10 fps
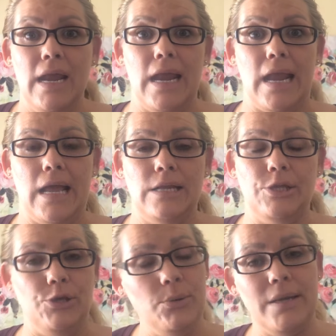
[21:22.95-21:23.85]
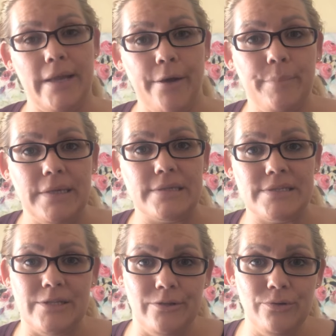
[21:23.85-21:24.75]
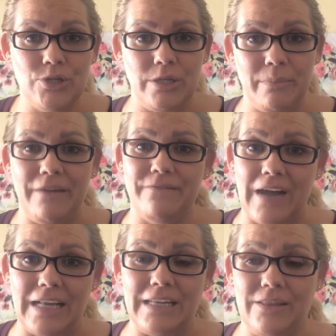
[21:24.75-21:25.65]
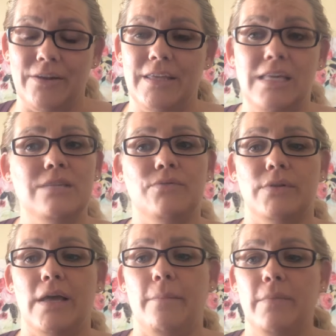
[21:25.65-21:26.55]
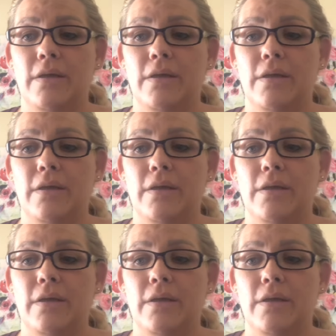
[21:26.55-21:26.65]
and you can help be the solution by finding their keys for them.